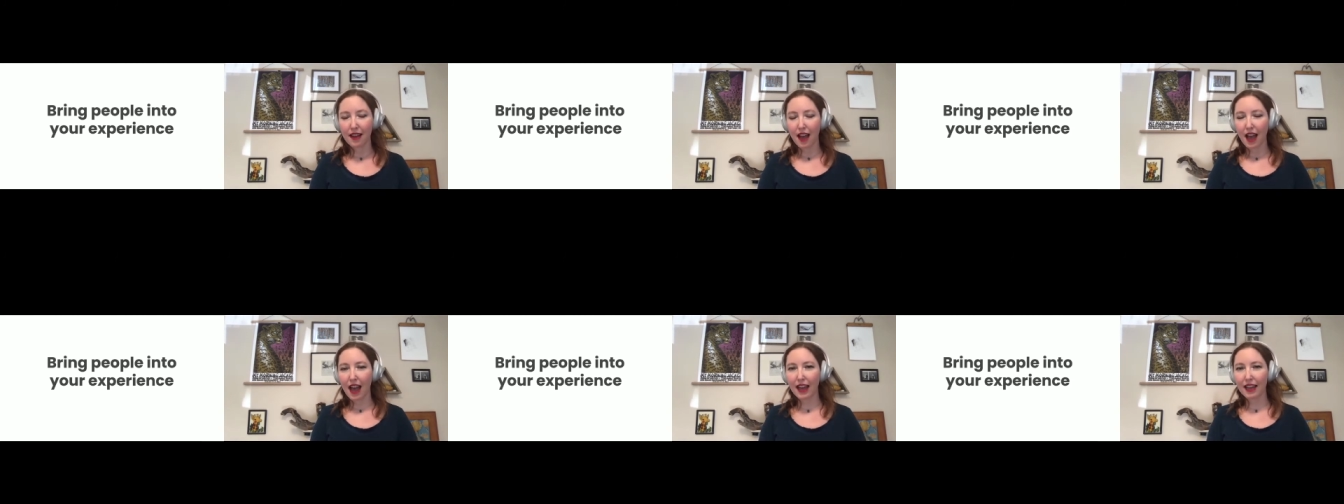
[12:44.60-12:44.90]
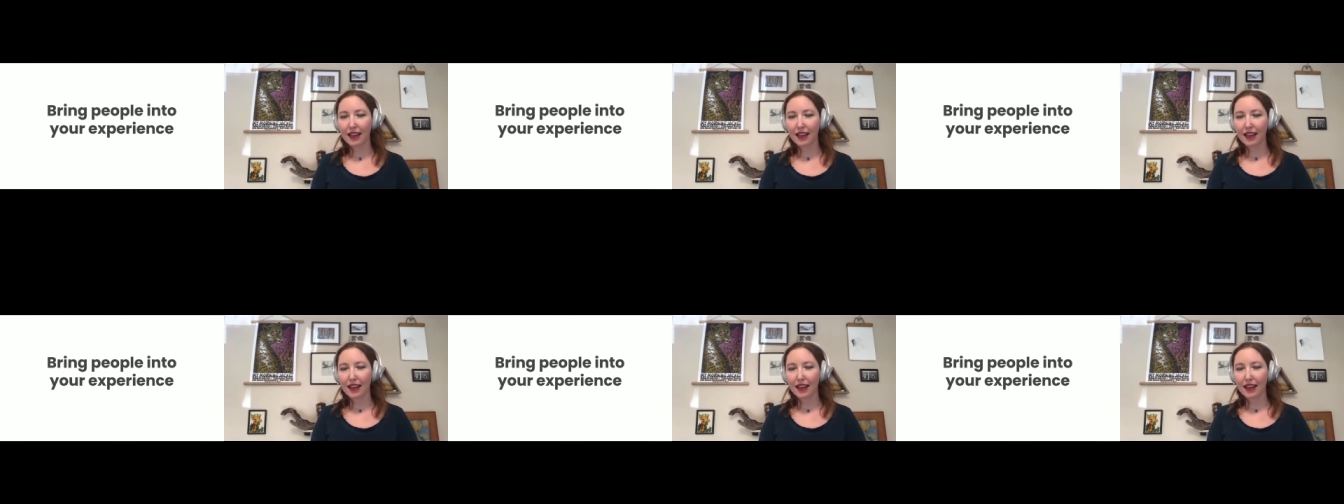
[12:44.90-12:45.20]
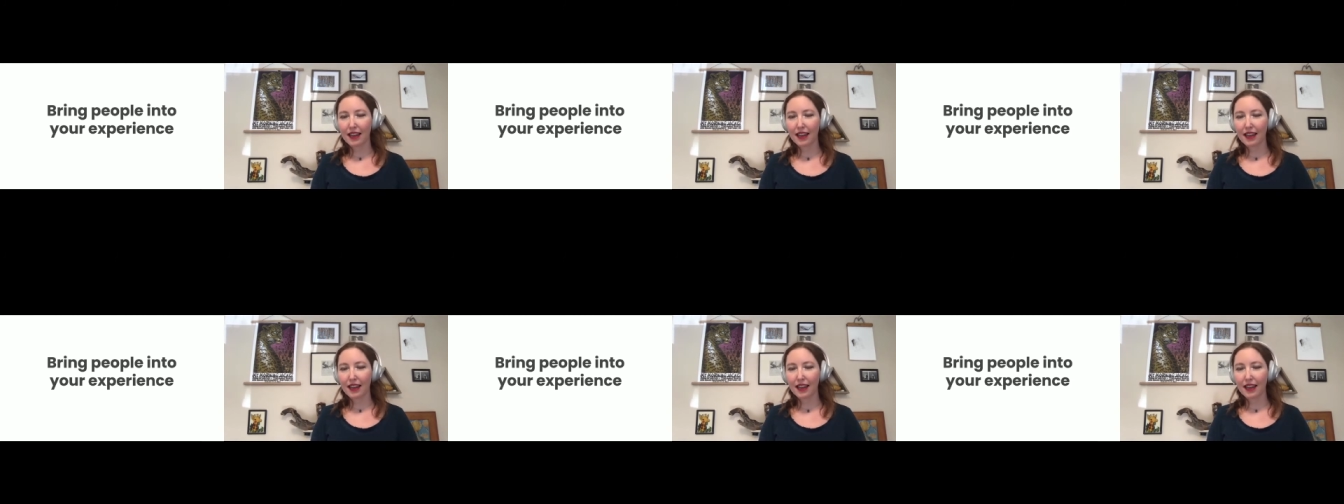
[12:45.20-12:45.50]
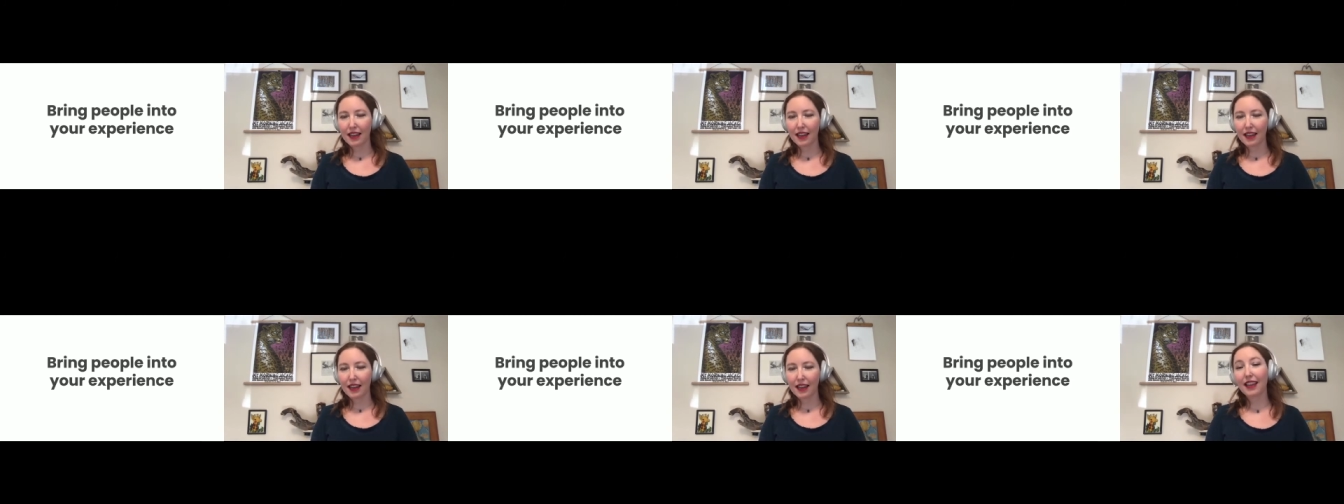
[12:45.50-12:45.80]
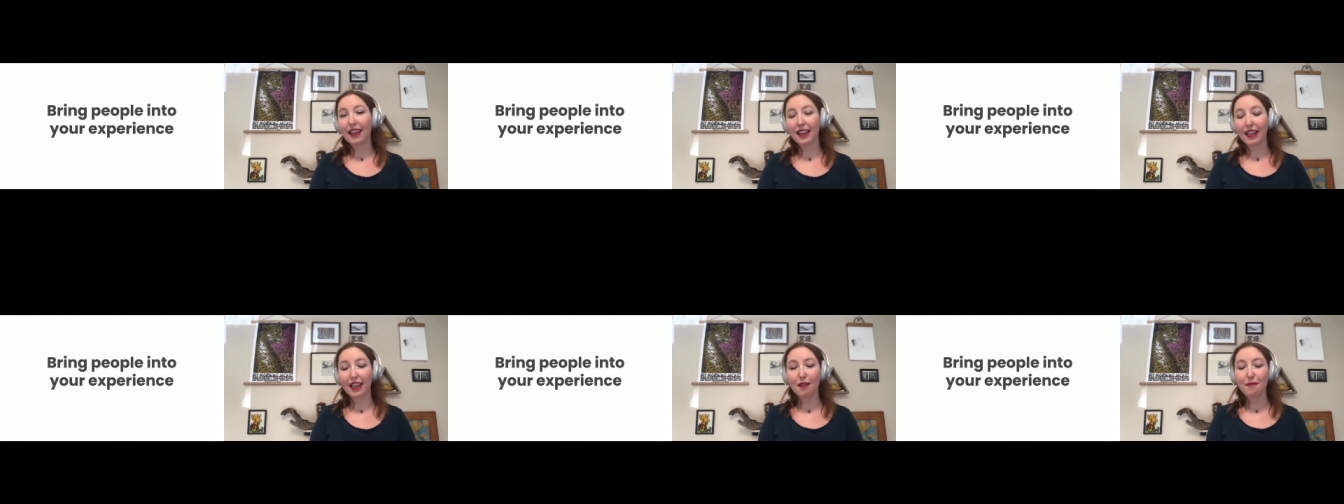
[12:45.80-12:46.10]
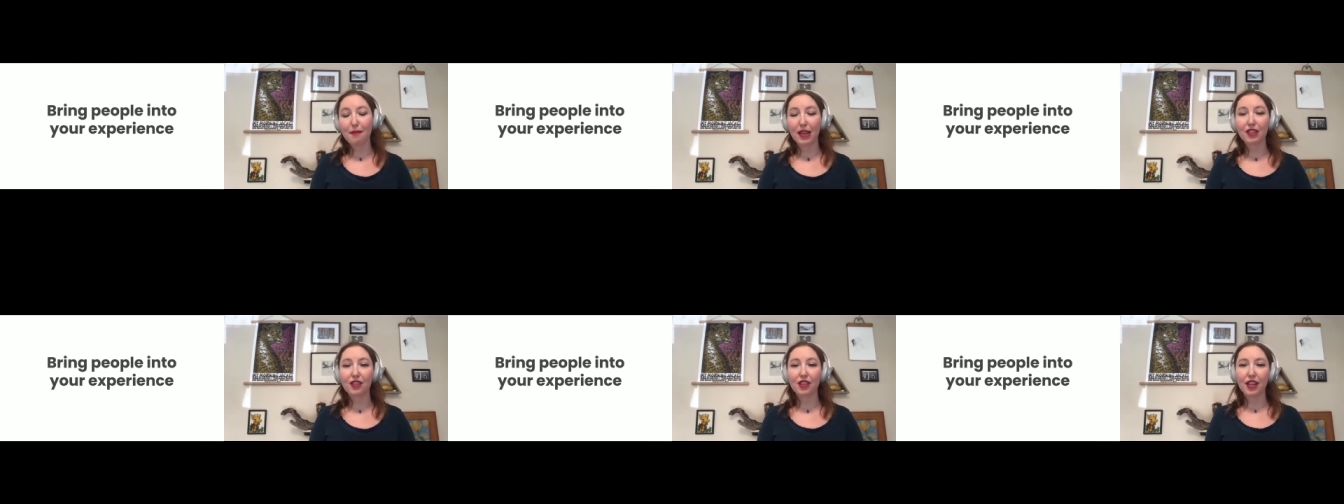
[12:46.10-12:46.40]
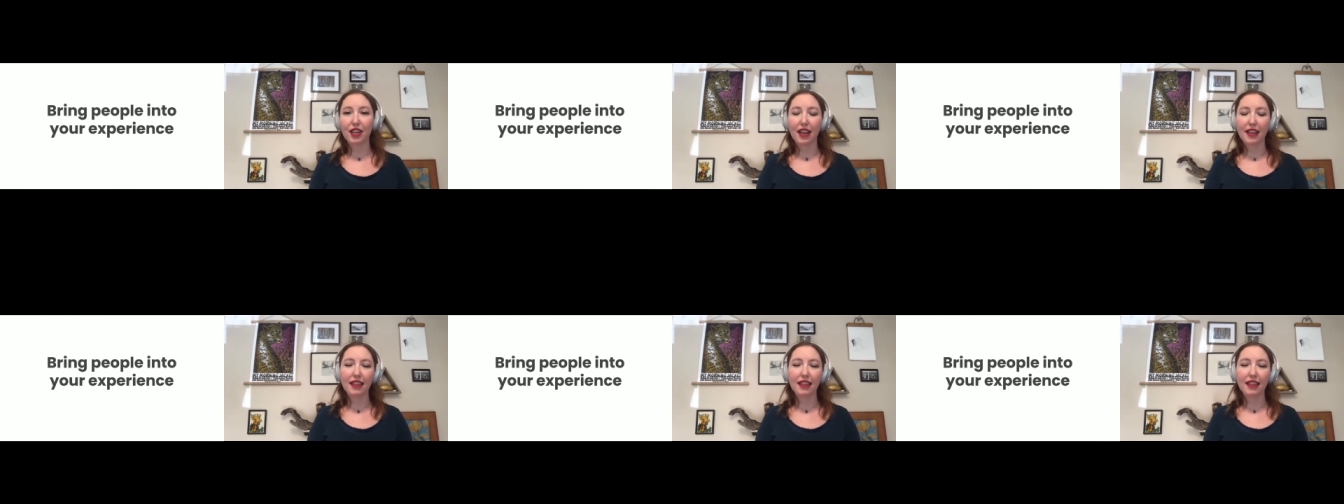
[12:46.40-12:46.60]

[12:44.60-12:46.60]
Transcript: And I, like I mentioned,